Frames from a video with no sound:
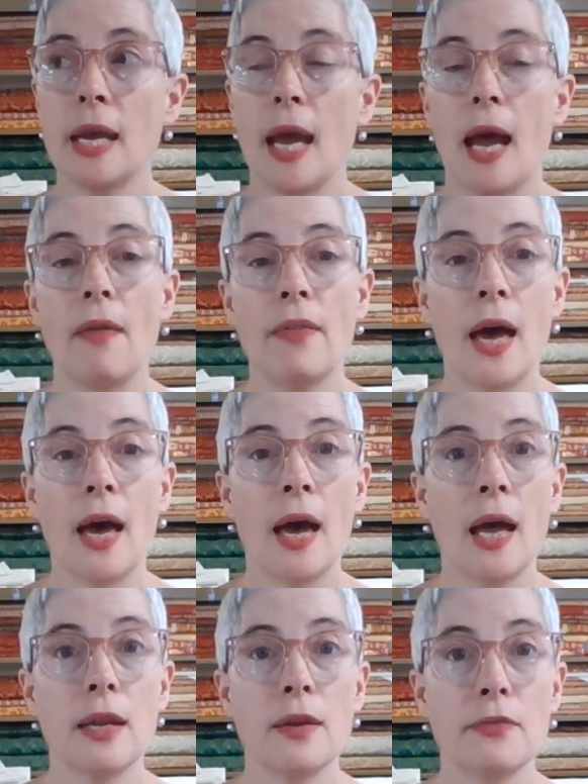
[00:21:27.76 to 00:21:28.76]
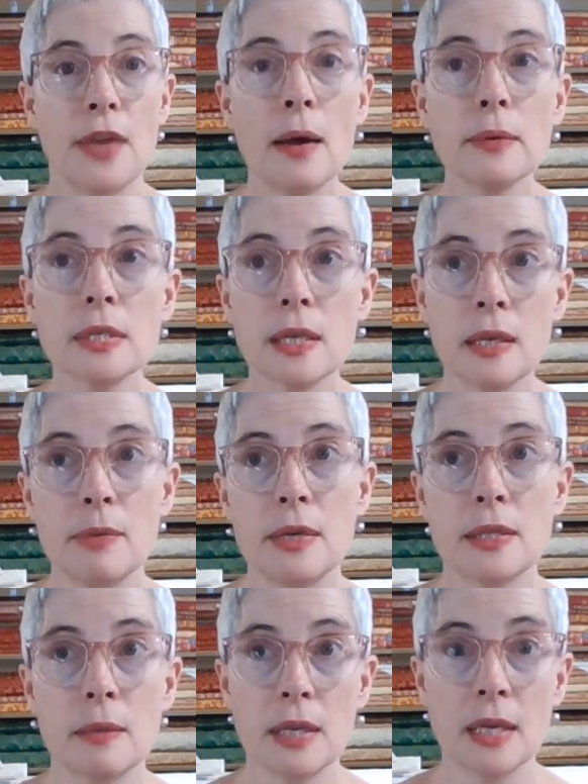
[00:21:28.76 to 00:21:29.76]
And that if that was going to be
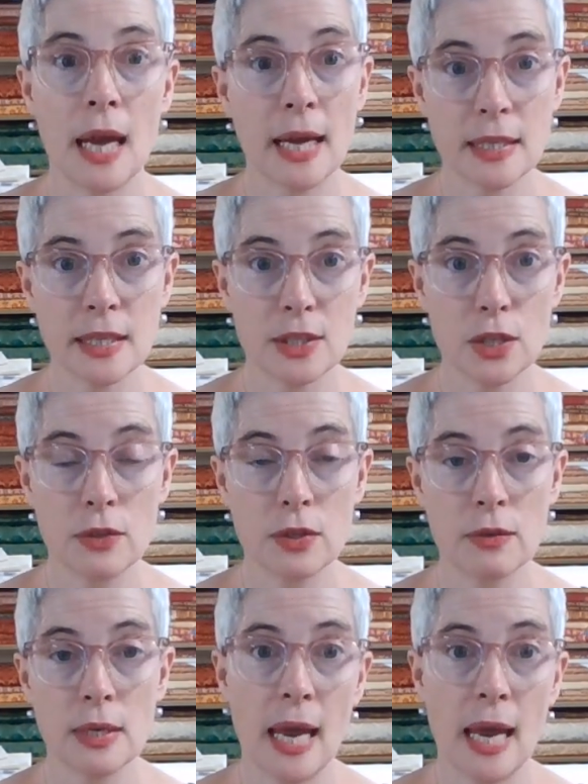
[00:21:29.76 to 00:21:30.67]
something I had to continue doing,